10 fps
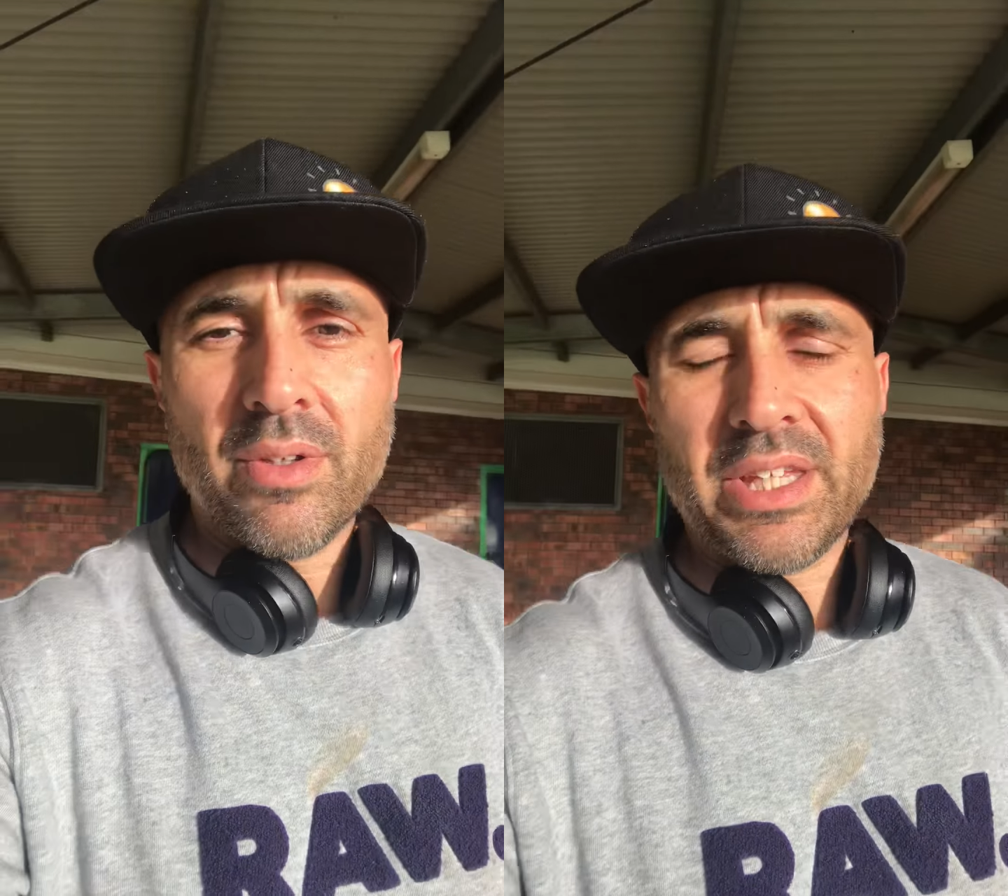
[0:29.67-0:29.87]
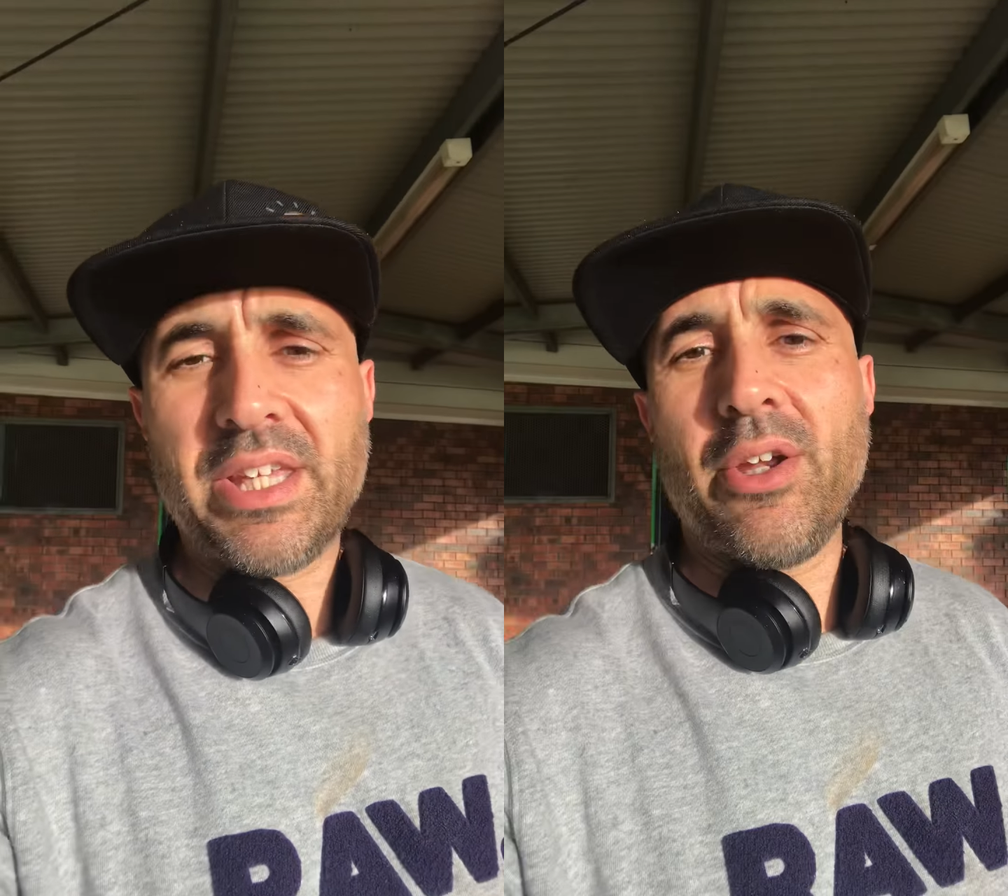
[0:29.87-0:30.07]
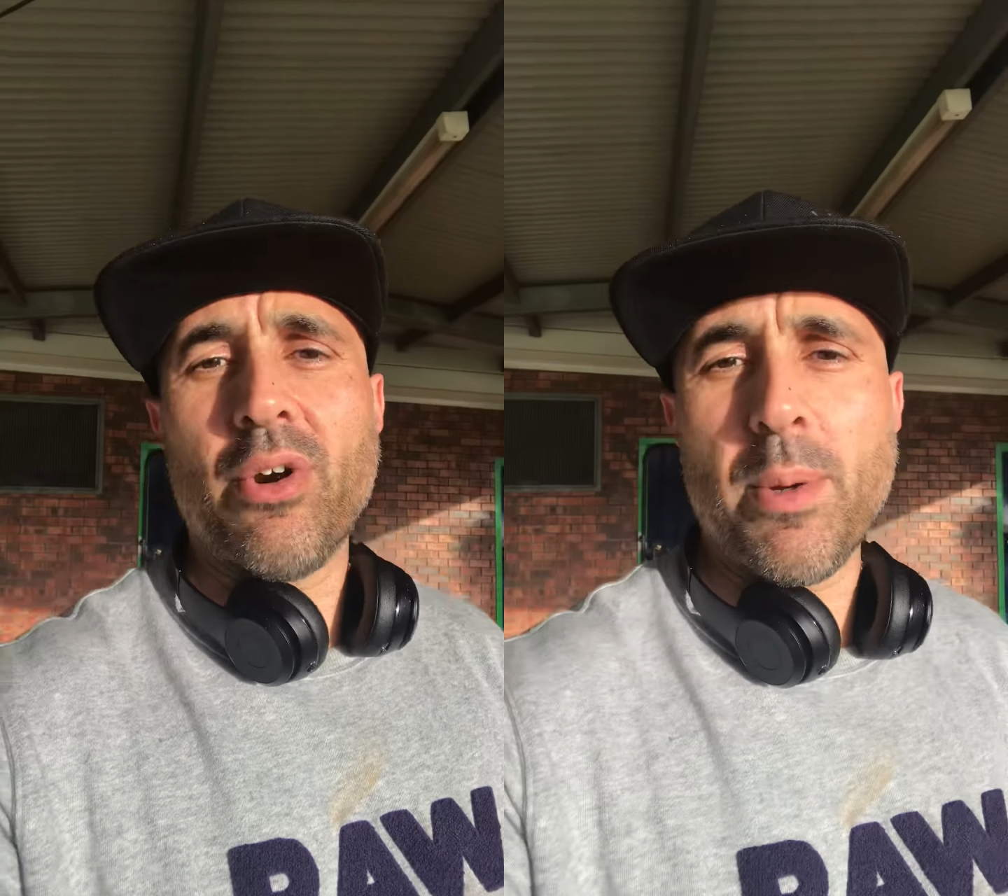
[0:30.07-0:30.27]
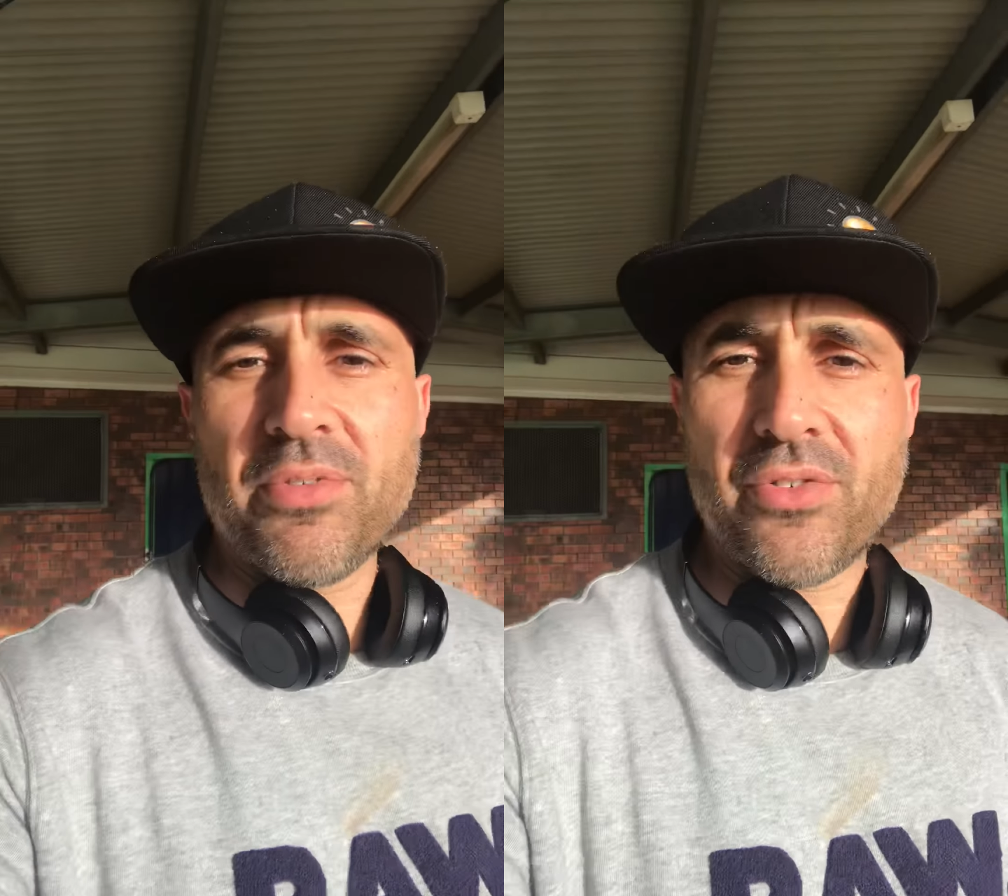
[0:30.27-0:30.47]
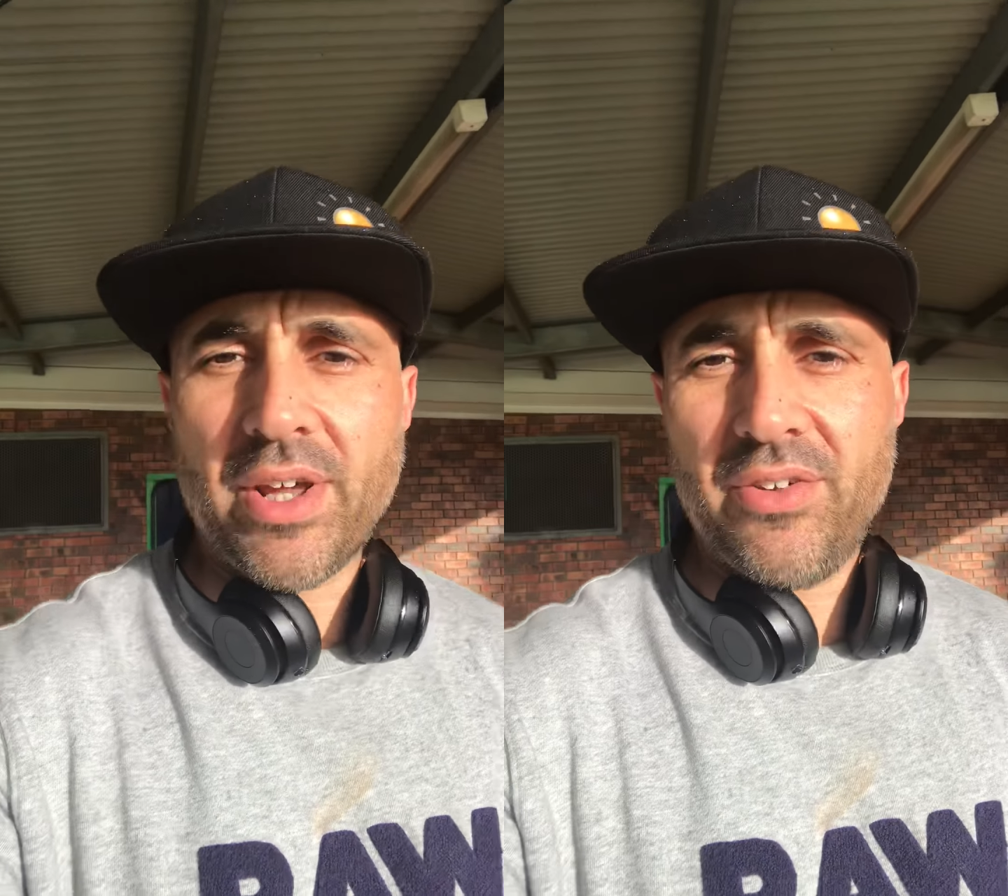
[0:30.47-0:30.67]
the gear
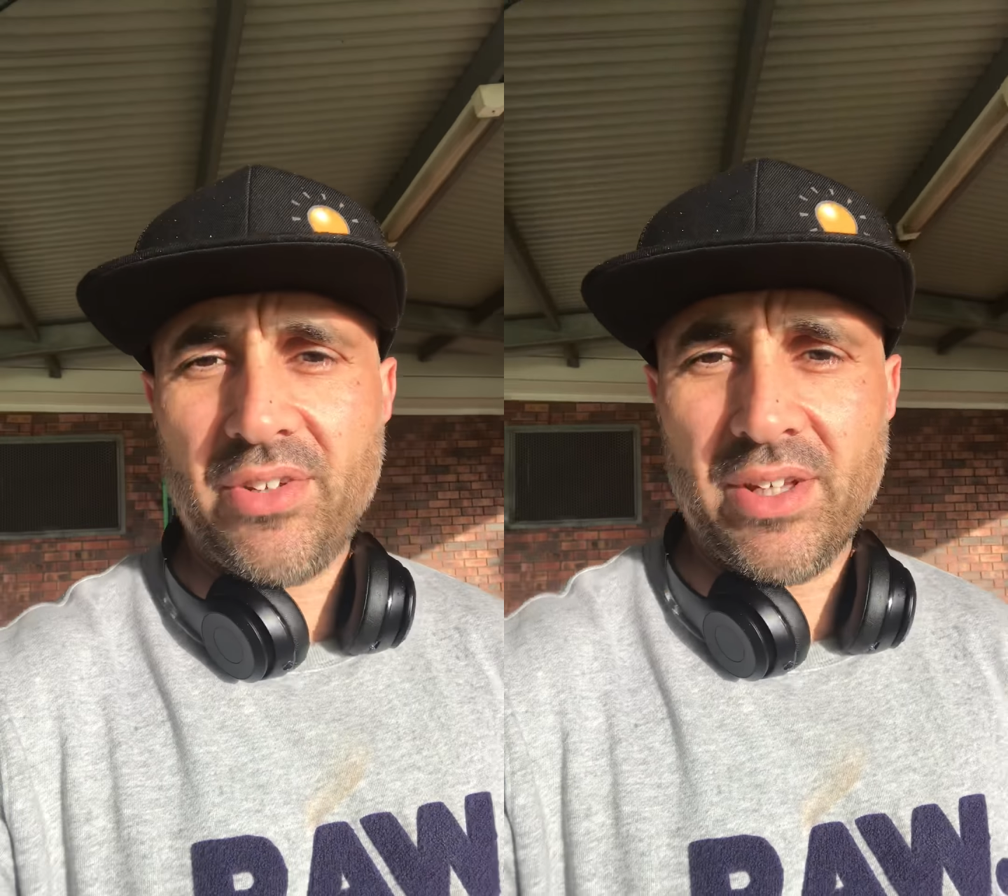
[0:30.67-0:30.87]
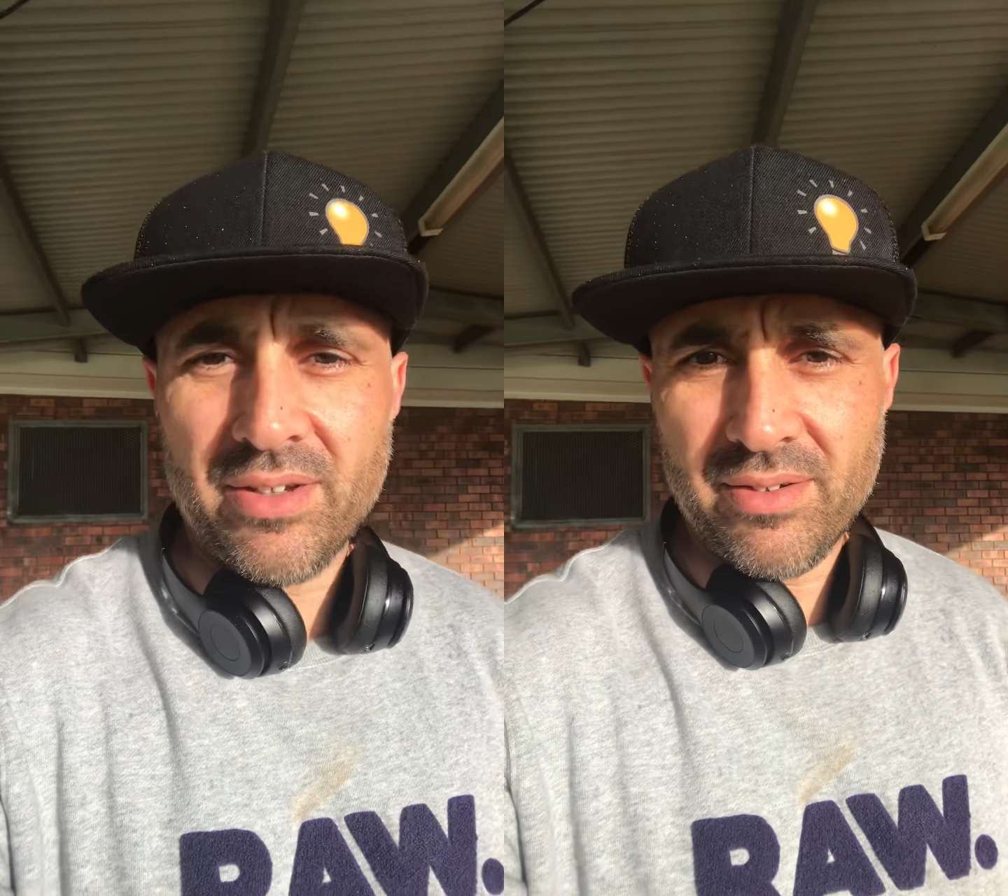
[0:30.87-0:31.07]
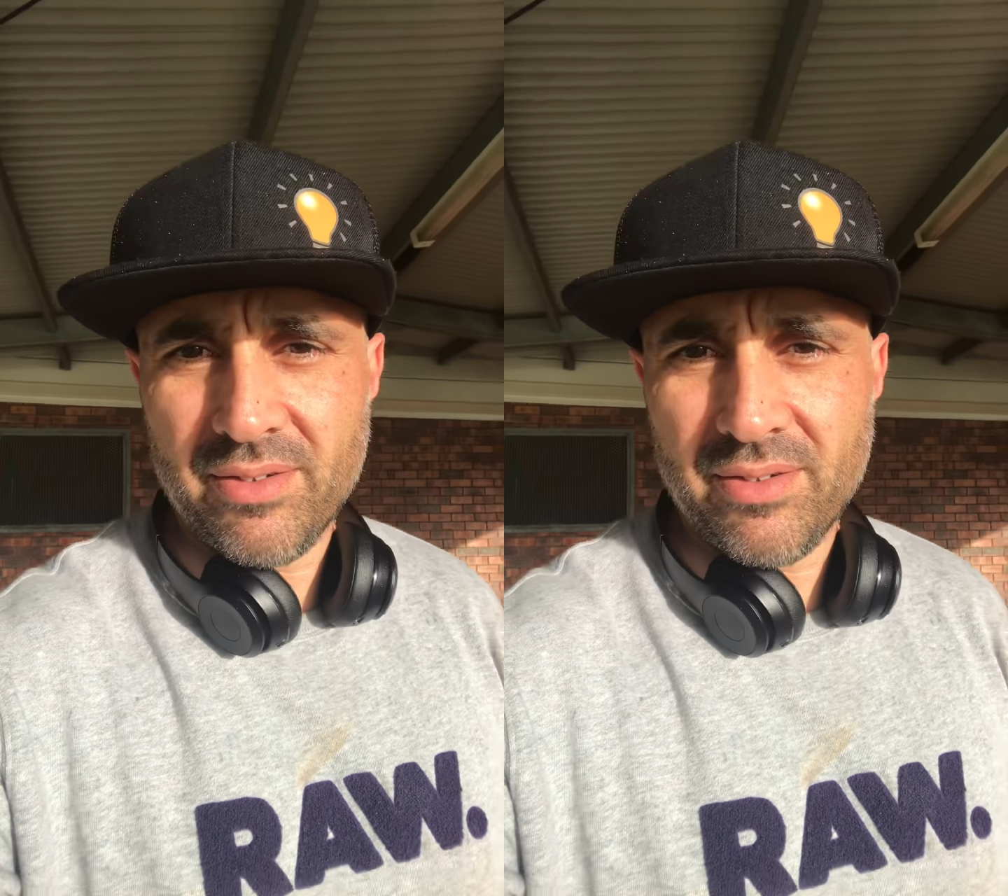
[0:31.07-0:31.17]
up strategy.